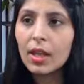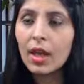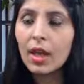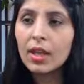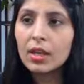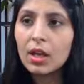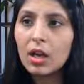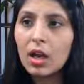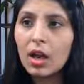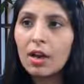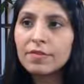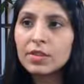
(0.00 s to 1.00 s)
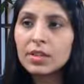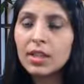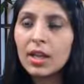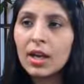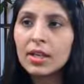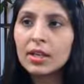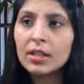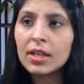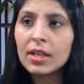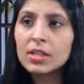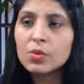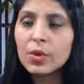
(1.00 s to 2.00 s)
and after that
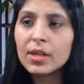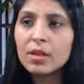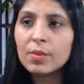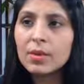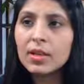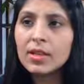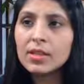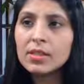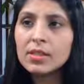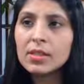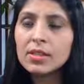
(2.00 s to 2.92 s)
next variable is